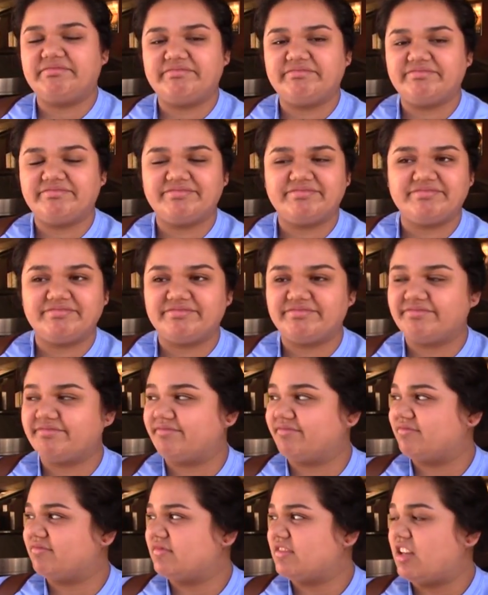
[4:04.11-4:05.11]
You got free
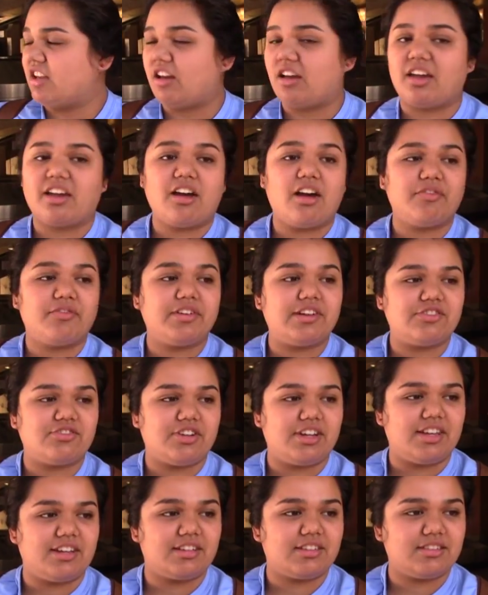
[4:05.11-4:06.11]
drinks. I got free
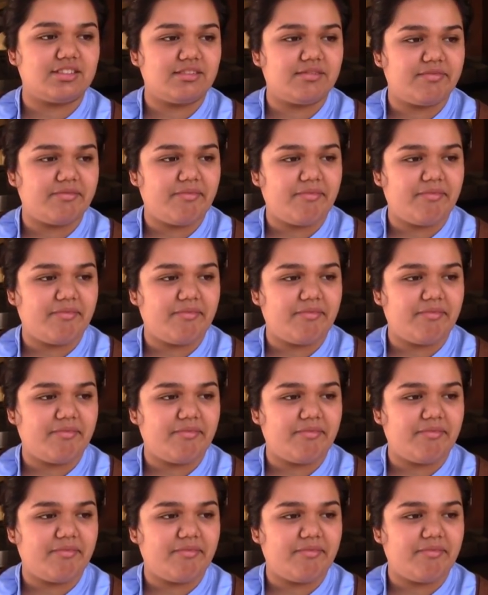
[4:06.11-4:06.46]
drinks.